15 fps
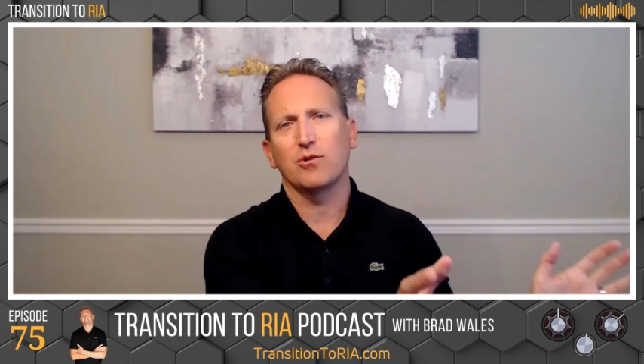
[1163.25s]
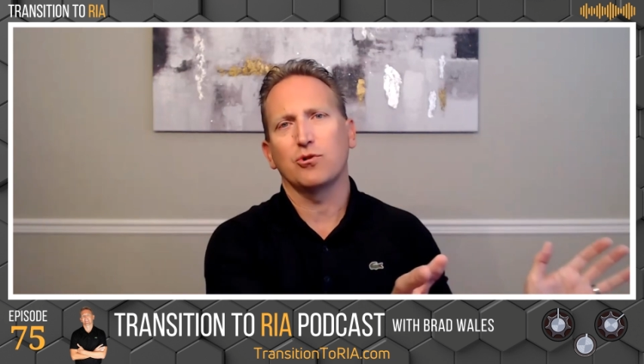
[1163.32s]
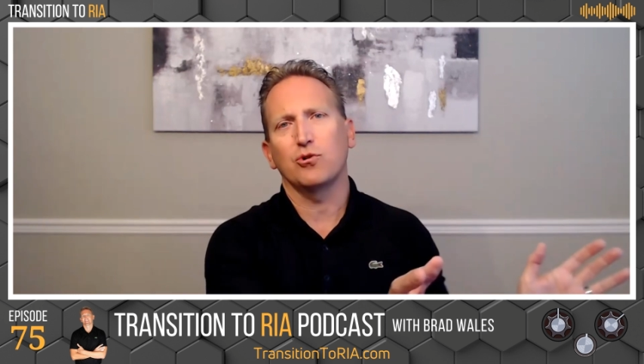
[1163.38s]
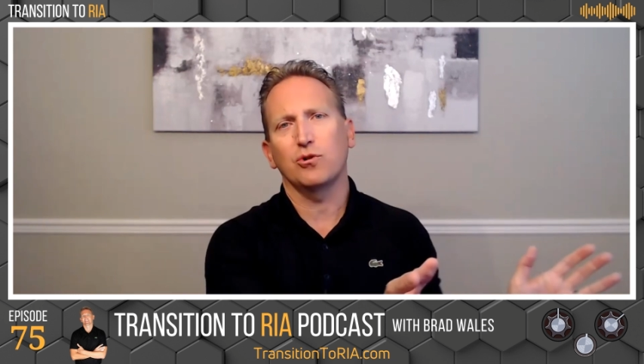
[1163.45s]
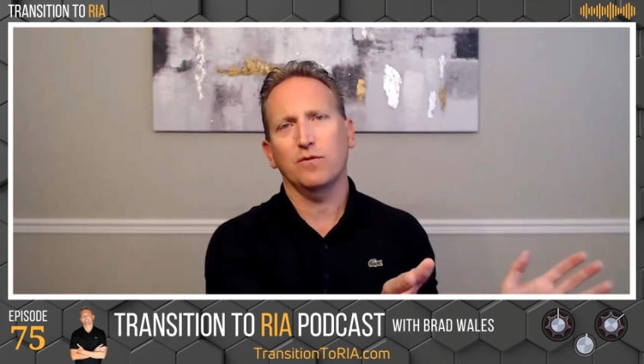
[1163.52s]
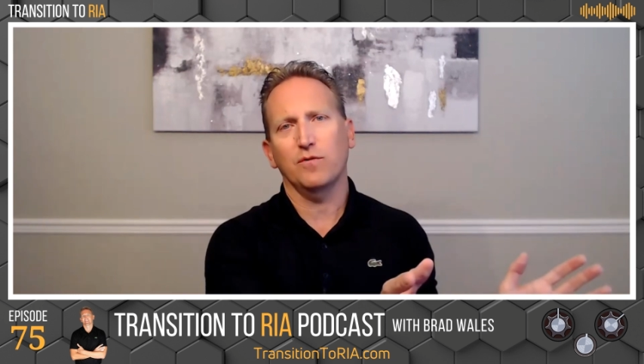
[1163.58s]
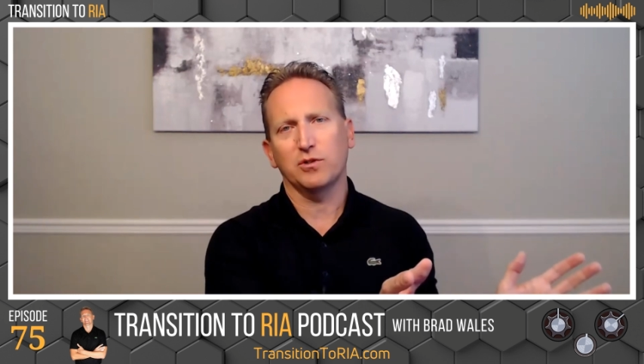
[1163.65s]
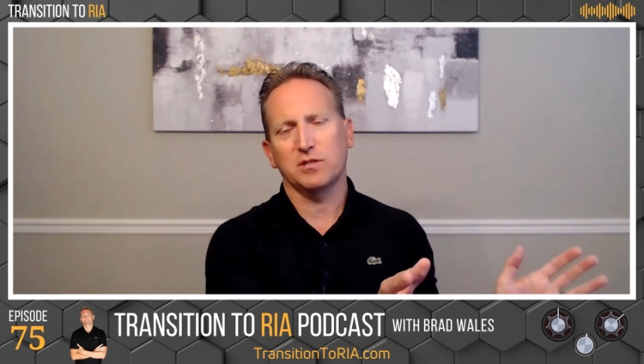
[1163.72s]

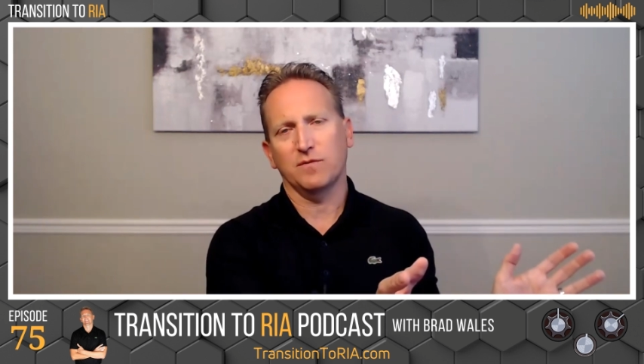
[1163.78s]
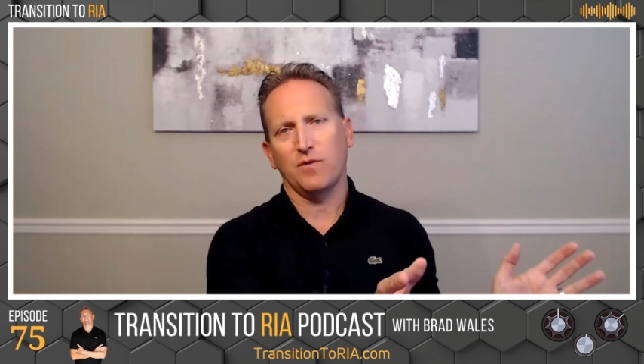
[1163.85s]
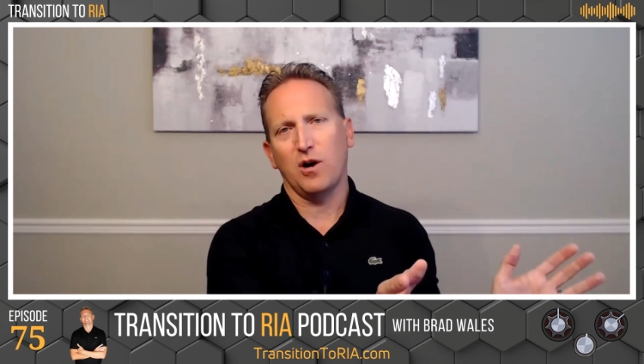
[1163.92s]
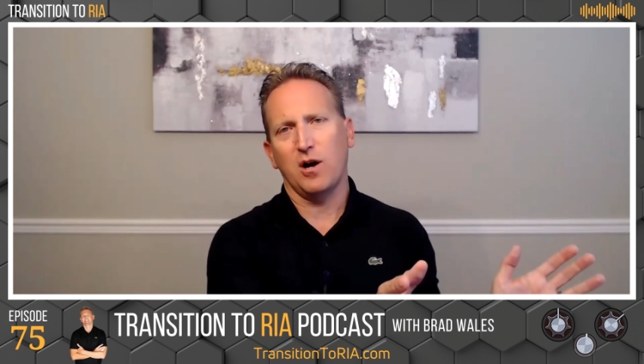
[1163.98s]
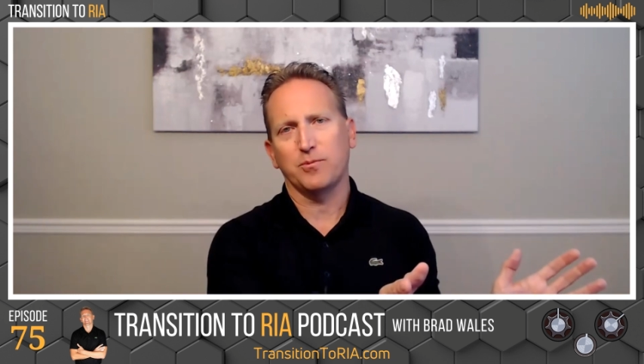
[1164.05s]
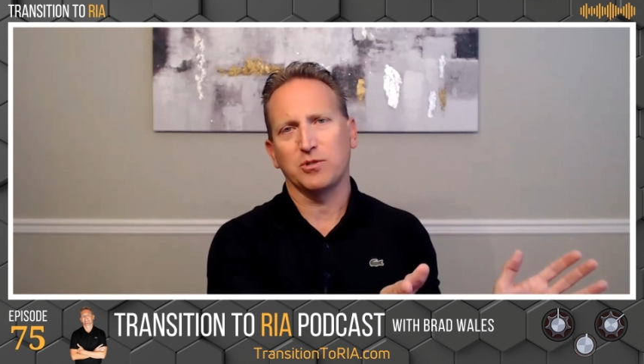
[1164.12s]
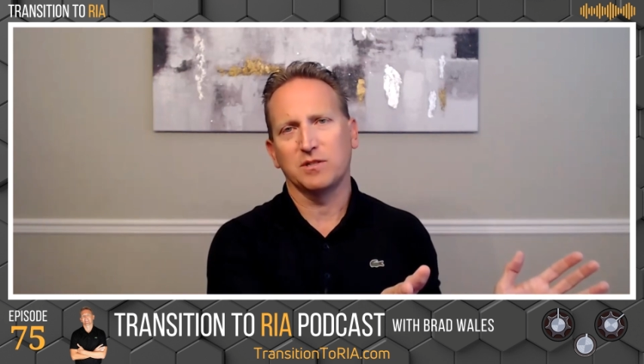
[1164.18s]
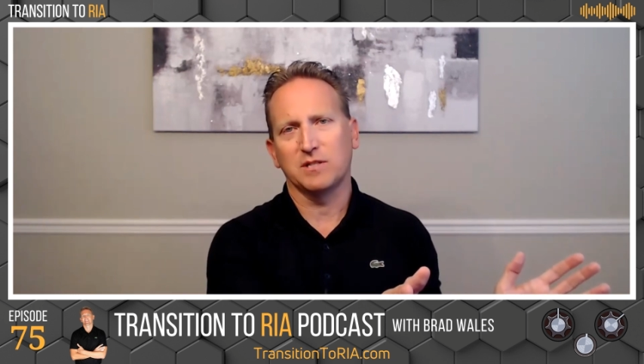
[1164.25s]
universe of
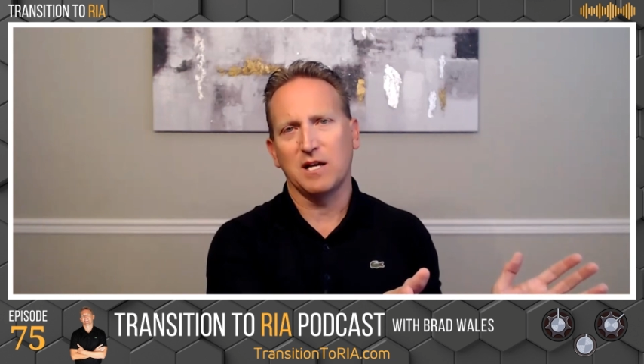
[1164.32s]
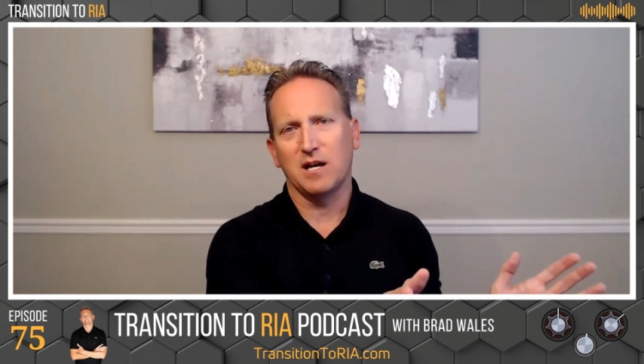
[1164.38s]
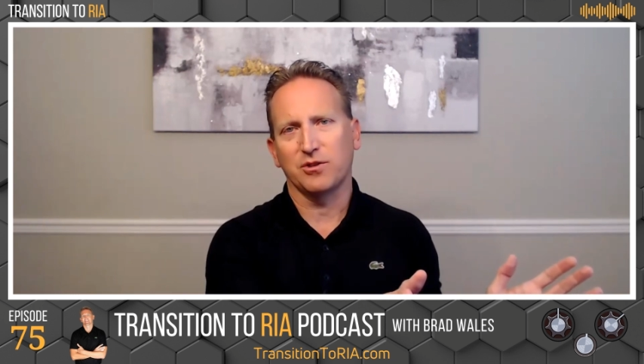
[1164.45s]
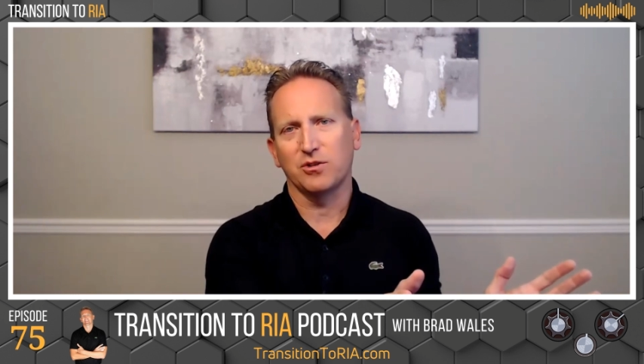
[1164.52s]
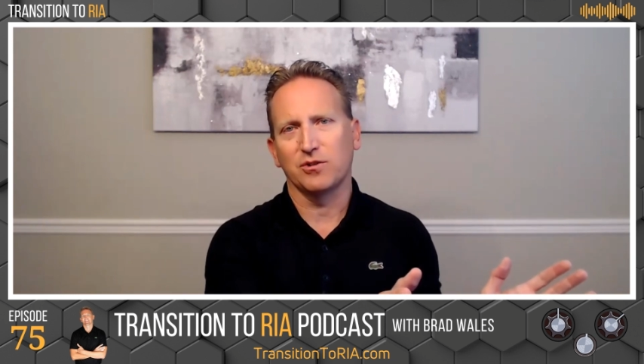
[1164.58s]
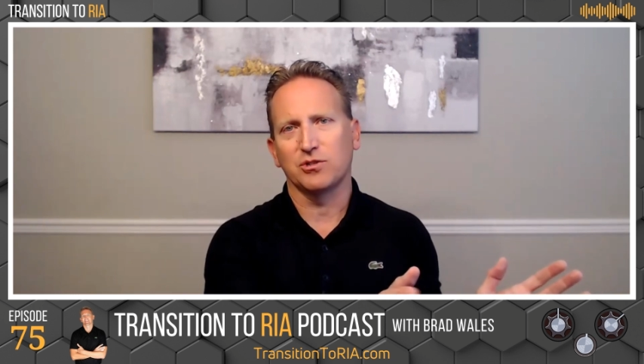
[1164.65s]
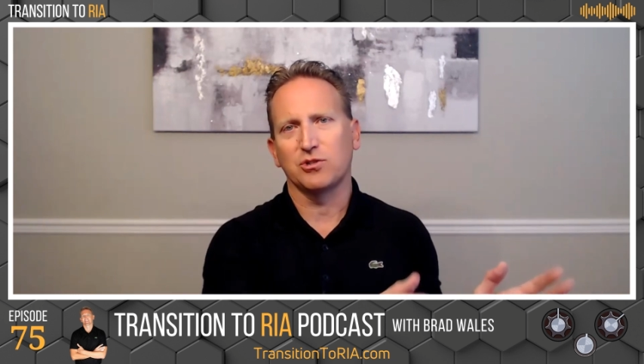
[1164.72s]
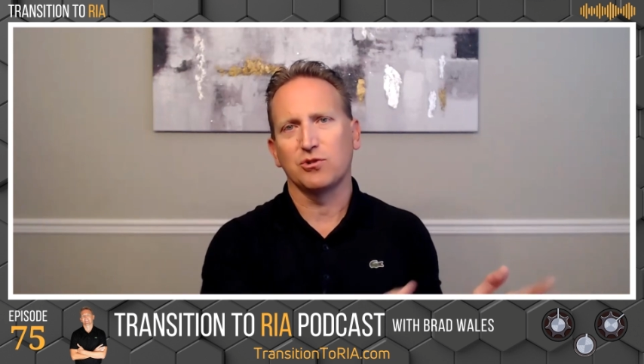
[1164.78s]
options out
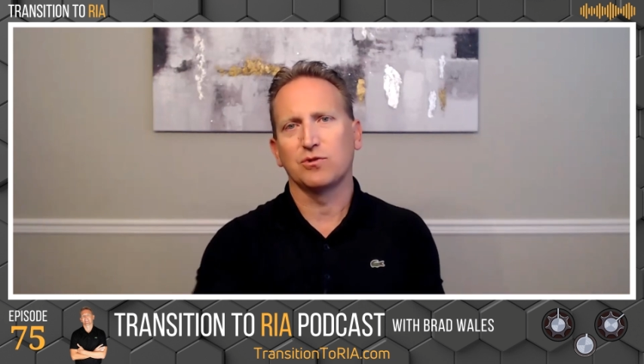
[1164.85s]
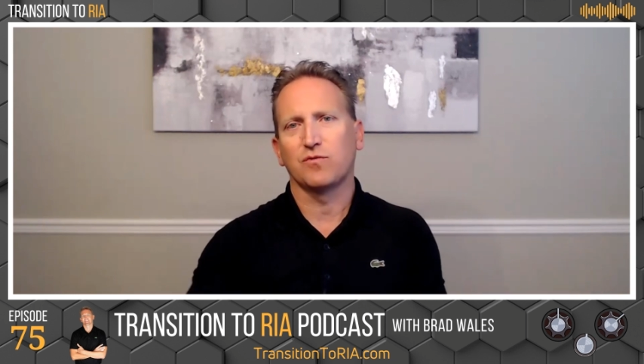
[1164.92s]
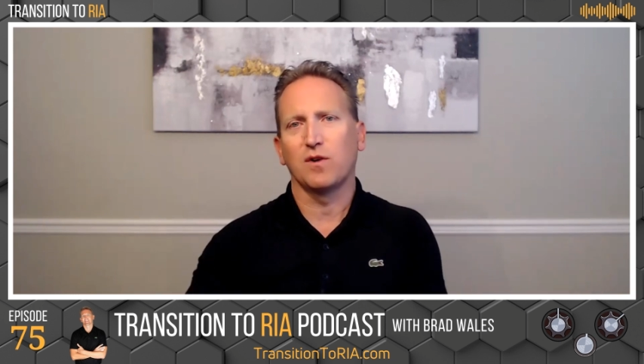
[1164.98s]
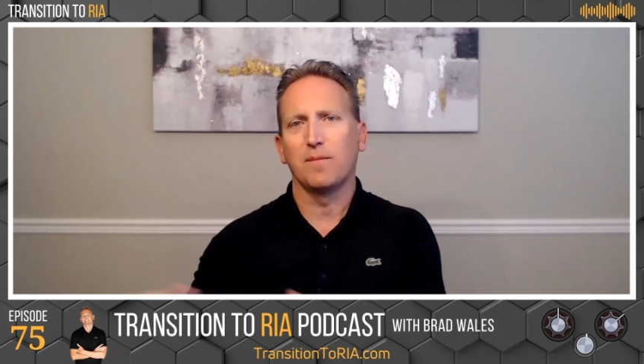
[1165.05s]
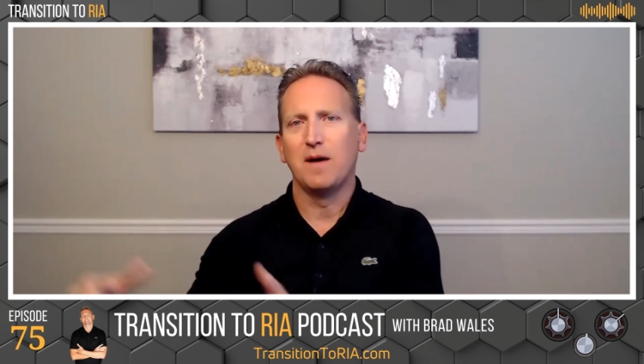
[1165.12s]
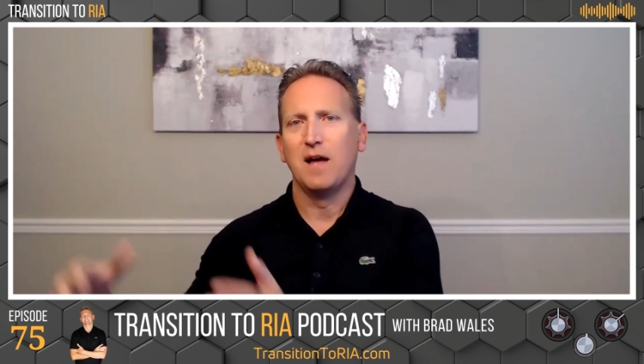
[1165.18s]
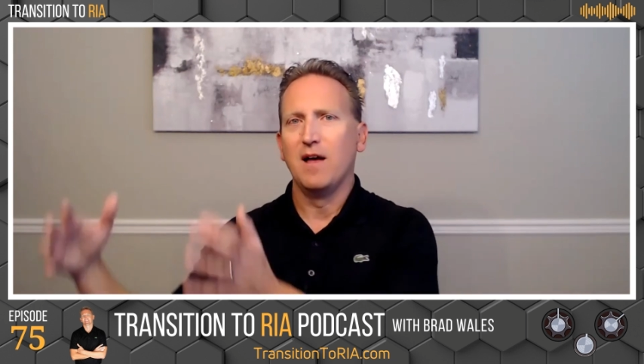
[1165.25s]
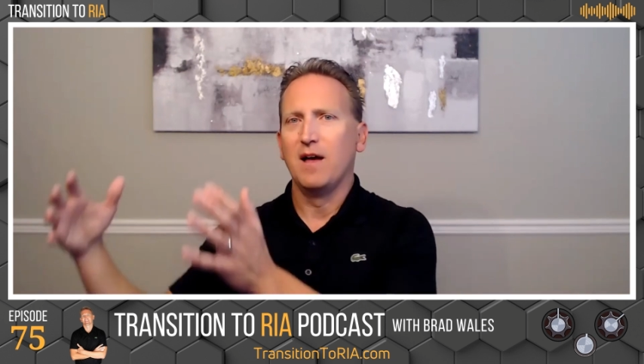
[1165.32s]
there to choose
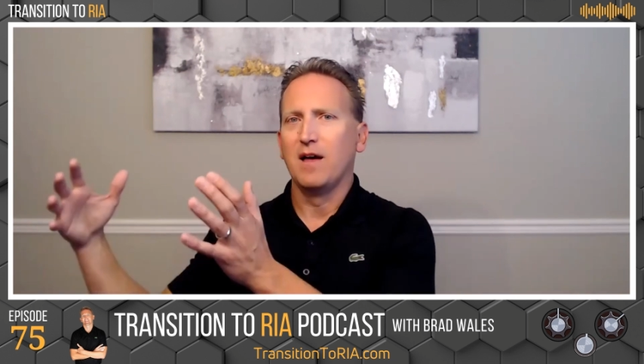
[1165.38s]
from.